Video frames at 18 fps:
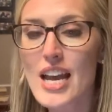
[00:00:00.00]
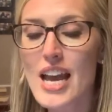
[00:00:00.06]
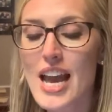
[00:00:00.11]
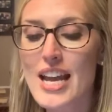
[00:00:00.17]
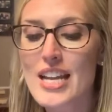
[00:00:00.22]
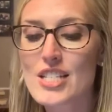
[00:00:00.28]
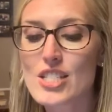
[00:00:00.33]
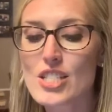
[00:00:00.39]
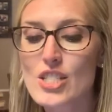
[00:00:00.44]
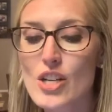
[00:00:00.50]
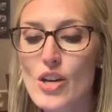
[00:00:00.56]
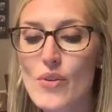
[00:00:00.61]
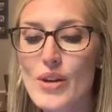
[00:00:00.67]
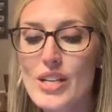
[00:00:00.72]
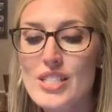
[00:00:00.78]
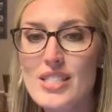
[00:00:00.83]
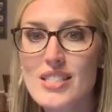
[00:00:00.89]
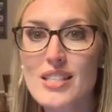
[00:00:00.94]
And so
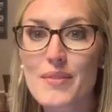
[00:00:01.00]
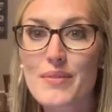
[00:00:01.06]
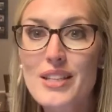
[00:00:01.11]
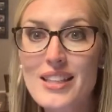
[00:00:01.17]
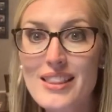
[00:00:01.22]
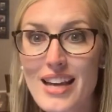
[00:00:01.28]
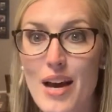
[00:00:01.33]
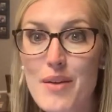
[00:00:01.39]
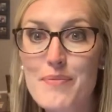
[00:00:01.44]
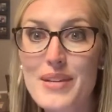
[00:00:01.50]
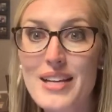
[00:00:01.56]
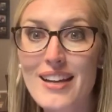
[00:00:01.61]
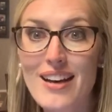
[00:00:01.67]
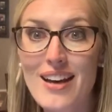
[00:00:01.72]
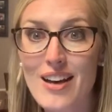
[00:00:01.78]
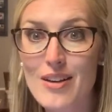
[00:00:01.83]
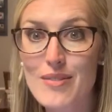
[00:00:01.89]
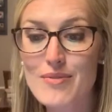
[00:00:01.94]
it's something that
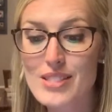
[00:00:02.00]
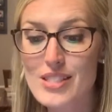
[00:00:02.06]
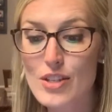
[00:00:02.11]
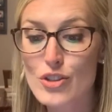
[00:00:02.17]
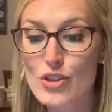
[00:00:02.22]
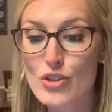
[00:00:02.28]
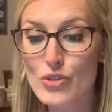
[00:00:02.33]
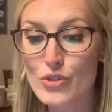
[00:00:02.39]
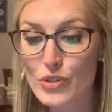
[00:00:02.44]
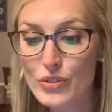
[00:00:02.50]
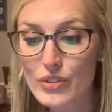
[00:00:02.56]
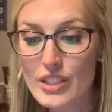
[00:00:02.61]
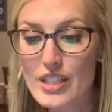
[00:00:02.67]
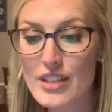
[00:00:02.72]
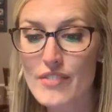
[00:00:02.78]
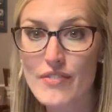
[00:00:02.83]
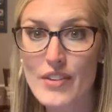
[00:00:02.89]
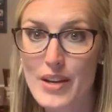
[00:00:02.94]
becomes truly
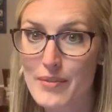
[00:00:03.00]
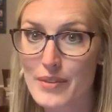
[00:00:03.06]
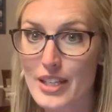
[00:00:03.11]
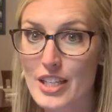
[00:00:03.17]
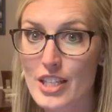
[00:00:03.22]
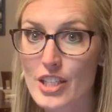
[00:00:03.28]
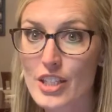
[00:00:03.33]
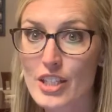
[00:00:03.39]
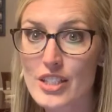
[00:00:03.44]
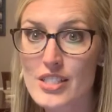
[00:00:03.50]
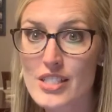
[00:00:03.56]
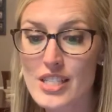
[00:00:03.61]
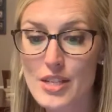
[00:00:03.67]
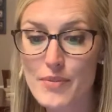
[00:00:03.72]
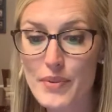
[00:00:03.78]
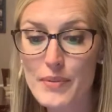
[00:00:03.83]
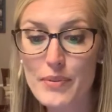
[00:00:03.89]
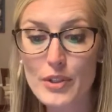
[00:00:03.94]
a family, your
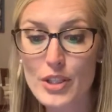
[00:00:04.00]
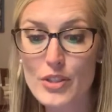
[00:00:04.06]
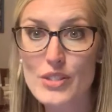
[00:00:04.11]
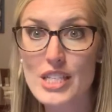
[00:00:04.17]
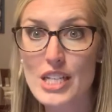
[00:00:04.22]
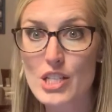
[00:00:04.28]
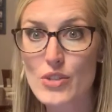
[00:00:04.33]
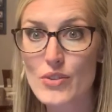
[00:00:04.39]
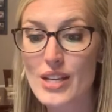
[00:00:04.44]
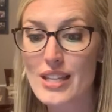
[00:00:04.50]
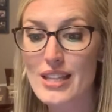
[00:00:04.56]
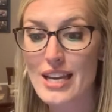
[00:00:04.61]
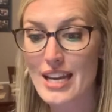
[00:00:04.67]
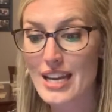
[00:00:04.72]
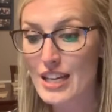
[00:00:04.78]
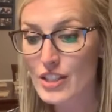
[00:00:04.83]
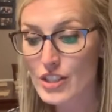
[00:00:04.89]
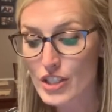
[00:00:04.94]
people you teach with
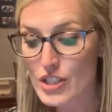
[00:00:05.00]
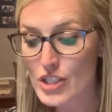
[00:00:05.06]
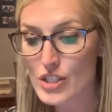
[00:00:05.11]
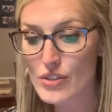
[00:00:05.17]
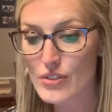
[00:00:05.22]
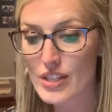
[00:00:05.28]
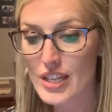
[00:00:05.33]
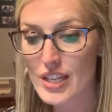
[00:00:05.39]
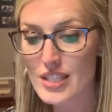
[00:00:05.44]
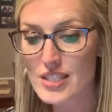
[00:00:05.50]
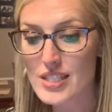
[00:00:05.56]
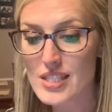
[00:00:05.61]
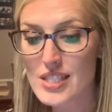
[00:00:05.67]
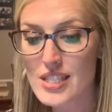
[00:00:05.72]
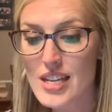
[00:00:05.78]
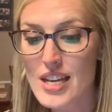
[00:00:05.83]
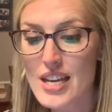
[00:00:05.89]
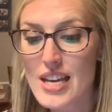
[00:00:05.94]
and your students.